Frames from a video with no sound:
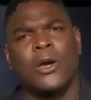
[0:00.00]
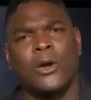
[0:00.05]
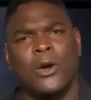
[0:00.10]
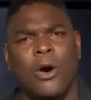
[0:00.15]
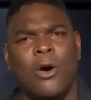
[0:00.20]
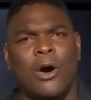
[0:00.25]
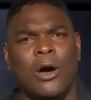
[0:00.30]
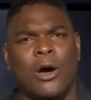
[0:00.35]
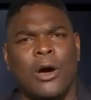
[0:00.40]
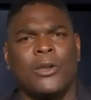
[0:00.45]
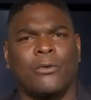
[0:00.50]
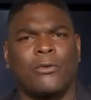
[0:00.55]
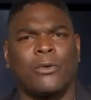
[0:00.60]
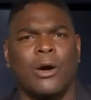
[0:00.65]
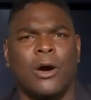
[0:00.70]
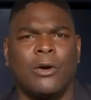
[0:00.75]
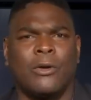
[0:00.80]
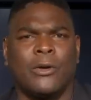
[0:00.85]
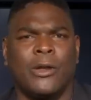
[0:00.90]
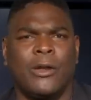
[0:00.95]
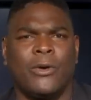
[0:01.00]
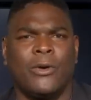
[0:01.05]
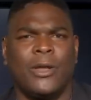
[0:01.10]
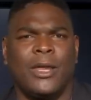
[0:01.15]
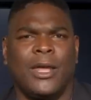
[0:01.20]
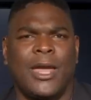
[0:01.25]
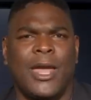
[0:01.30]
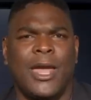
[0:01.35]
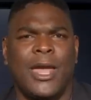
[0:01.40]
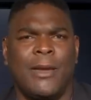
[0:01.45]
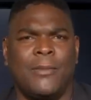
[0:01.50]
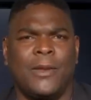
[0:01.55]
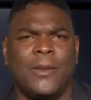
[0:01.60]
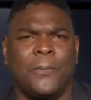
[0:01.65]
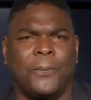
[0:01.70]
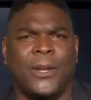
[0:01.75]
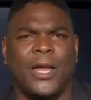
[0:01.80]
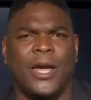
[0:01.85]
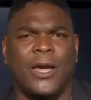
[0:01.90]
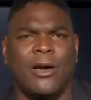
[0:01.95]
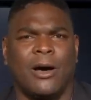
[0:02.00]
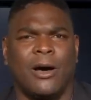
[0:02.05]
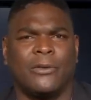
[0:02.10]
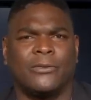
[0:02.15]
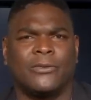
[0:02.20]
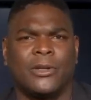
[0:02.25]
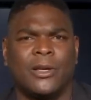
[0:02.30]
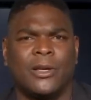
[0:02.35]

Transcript: Go on the road and win a game in the playoffs.